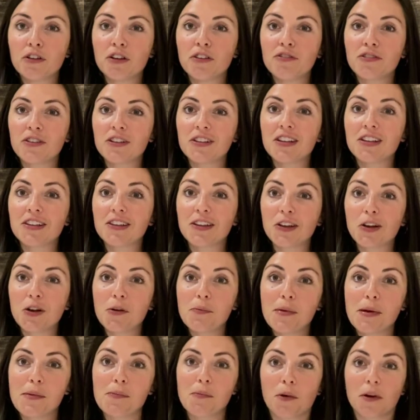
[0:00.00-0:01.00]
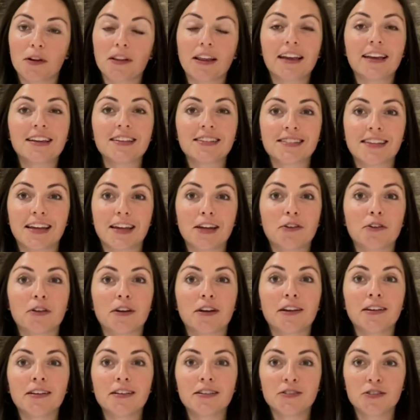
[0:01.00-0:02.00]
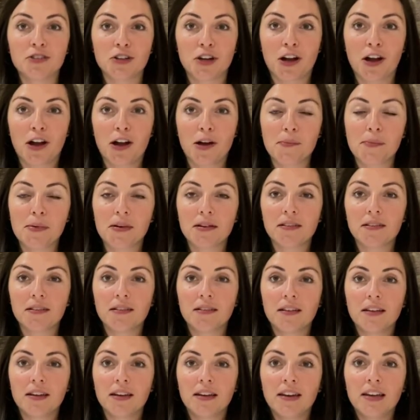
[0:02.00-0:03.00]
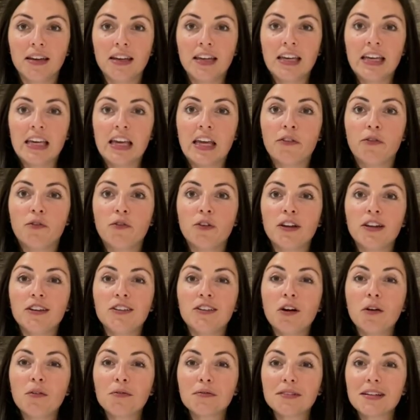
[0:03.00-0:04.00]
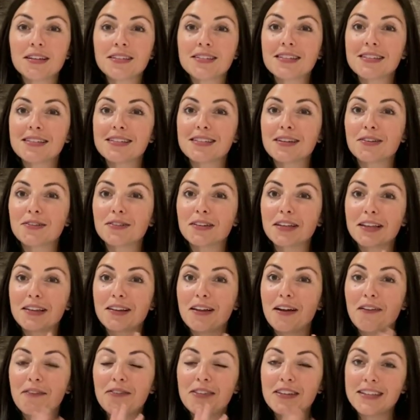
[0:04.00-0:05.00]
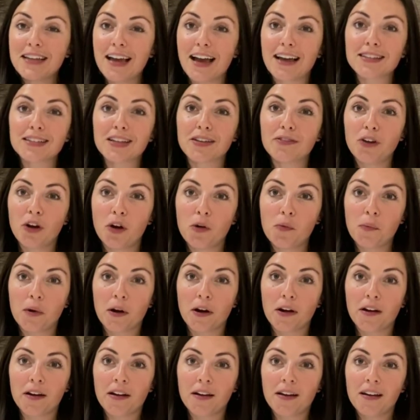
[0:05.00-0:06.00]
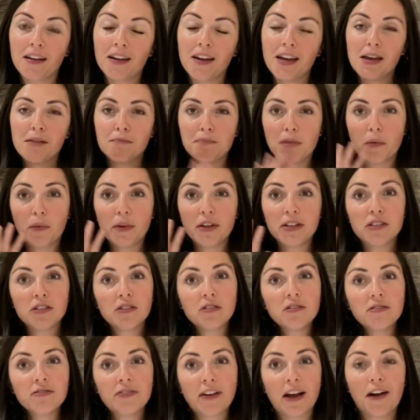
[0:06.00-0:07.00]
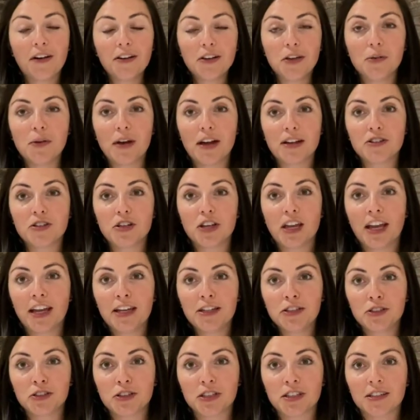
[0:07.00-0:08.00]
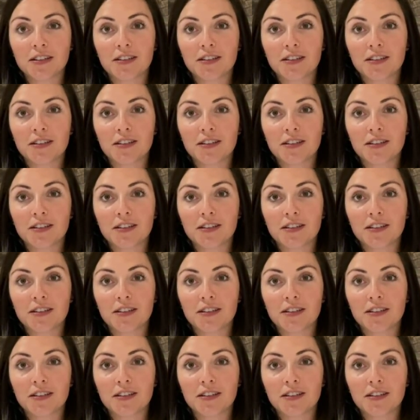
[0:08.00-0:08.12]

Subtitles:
feel a little bit more like a sacred job. If we don't necessarily love the task of homework, but we do value education,